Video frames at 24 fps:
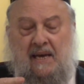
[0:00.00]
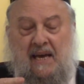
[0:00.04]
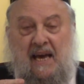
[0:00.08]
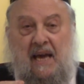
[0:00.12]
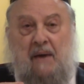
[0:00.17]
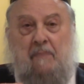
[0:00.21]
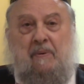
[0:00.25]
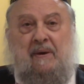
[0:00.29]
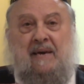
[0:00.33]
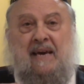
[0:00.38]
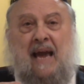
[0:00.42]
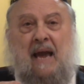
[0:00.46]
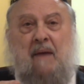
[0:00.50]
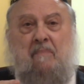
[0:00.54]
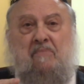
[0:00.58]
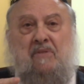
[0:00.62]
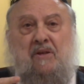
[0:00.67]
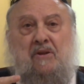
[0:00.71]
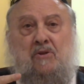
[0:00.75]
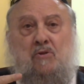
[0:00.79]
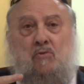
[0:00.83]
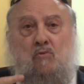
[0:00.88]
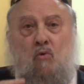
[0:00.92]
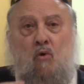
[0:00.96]
It became
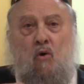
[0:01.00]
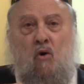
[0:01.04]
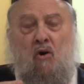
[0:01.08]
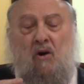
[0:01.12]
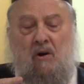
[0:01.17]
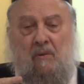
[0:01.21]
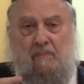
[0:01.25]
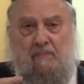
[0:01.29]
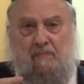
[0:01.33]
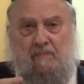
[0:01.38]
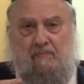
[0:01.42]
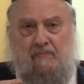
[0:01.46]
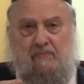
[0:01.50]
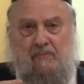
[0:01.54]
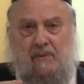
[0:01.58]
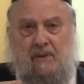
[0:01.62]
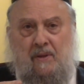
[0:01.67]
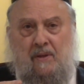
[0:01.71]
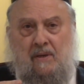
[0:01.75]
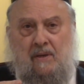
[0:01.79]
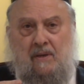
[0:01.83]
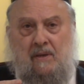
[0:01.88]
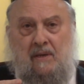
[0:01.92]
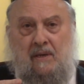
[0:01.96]
the norm.
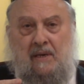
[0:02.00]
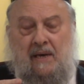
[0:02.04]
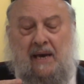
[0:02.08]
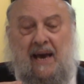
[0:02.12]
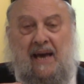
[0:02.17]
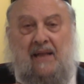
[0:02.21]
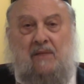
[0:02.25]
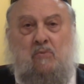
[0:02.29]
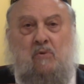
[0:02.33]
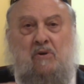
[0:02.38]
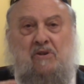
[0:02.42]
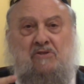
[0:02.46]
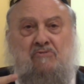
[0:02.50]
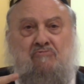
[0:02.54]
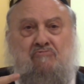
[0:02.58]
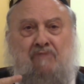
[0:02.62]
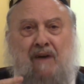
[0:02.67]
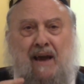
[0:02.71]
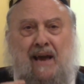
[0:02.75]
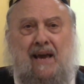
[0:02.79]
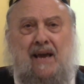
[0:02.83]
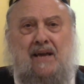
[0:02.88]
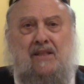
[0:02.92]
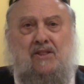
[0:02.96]
It was
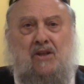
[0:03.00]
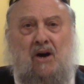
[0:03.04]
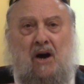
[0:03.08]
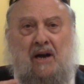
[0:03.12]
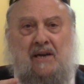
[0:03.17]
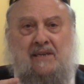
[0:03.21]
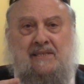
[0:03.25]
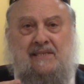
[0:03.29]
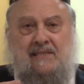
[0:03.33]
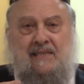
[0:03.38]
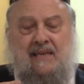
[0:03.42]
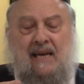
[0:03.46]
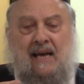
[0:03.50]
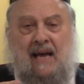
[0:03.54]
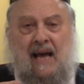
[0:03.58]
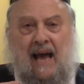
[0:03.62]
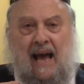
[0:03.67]
recognized